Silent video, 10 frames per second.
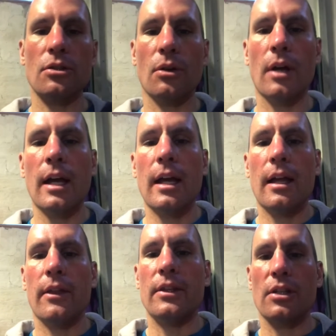So
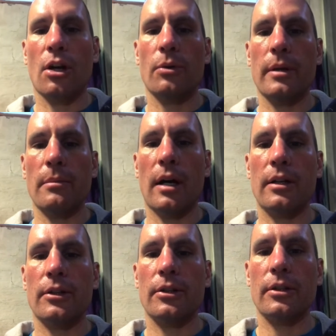this heart rate
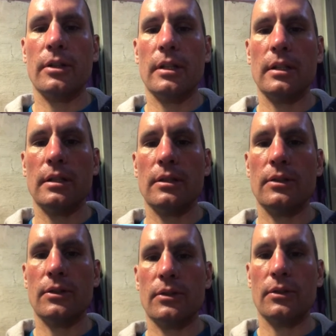monitor
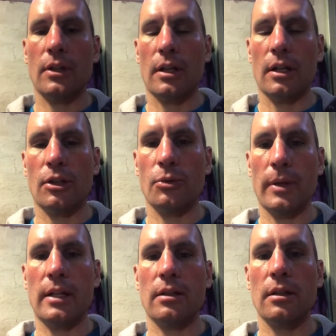is
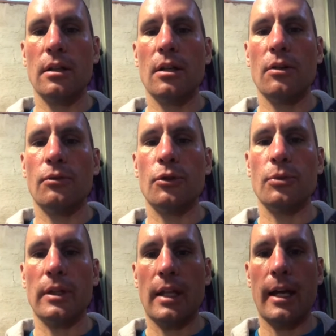great for
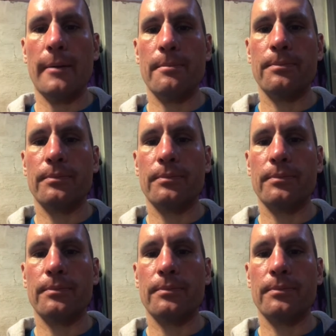doing that.